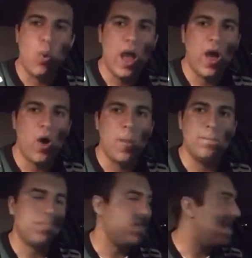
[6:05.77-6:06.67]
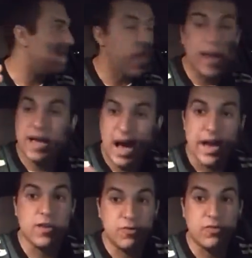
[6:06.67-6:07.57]
Well, in that
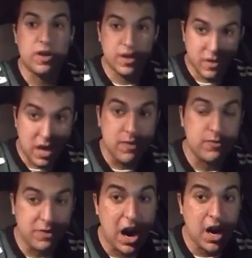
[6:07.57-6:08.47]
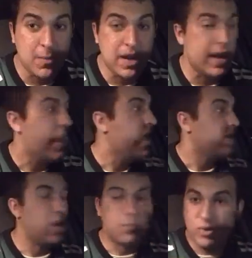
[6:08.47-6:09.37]
kind of environment
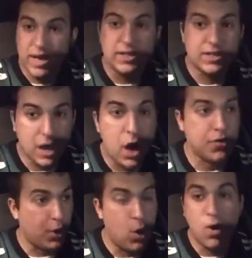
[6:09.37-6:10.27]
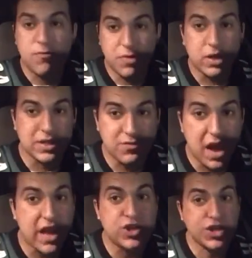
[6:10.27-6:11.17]
that brings the home field
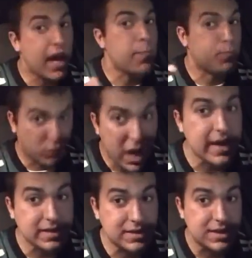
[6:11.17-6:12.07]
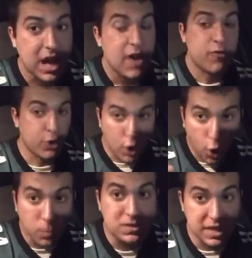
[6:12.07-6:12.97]
advantage that it brings for the
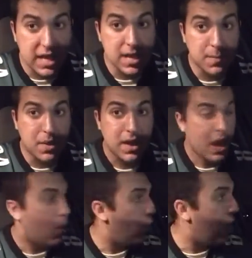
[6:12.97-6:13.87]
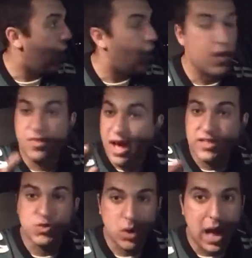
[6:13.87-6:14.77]
home team, well,
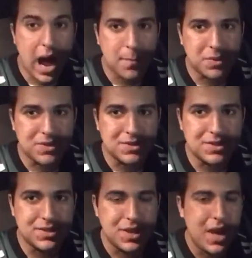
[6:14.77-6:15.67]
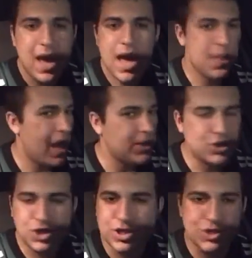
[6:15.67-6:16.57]
that's what happens. And
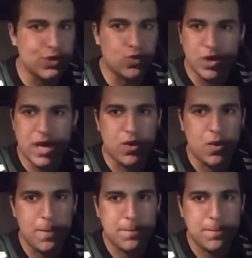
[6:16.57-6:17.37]
that's just real.